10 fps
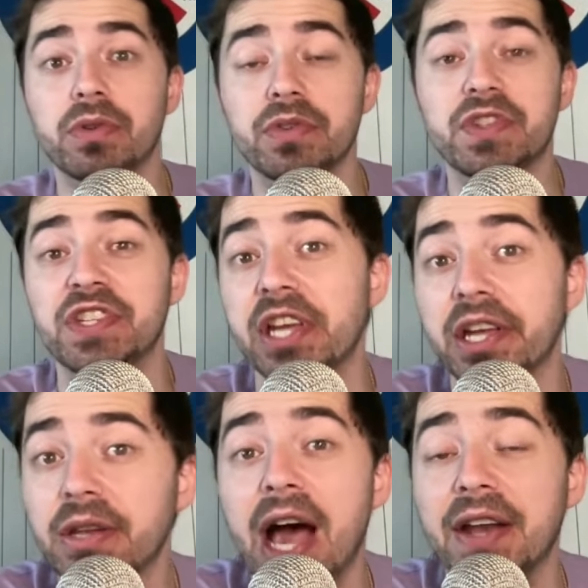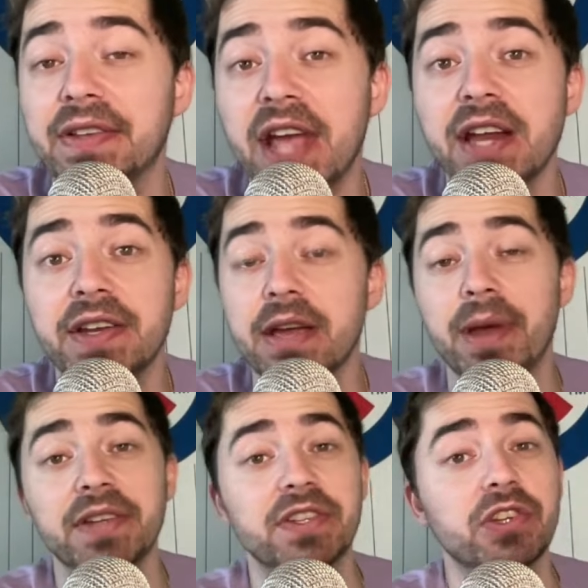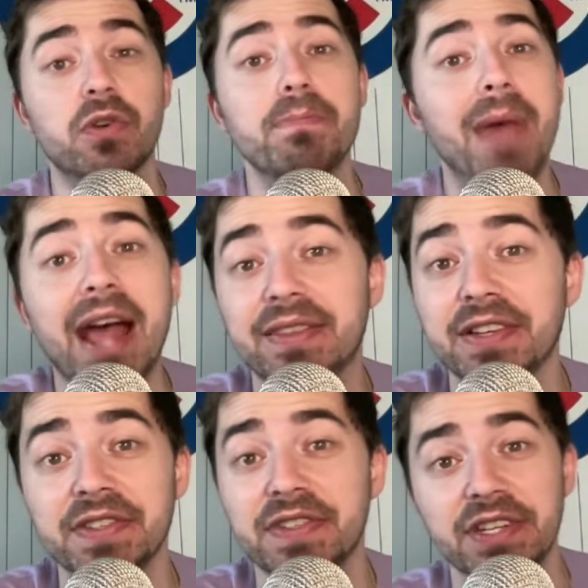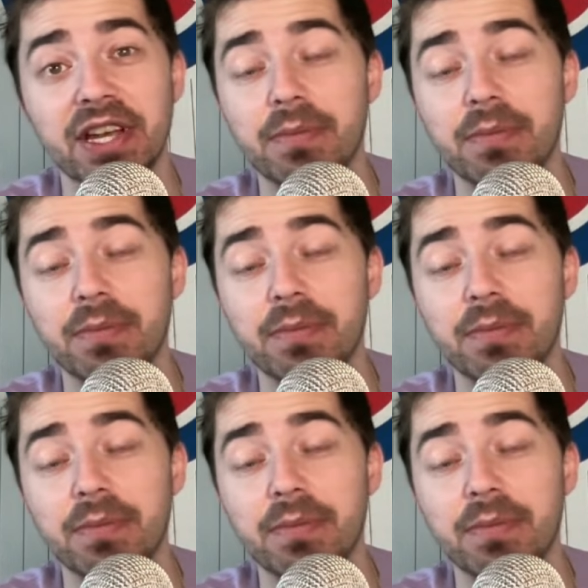see it on a day to day basis or Matt doesn't see it.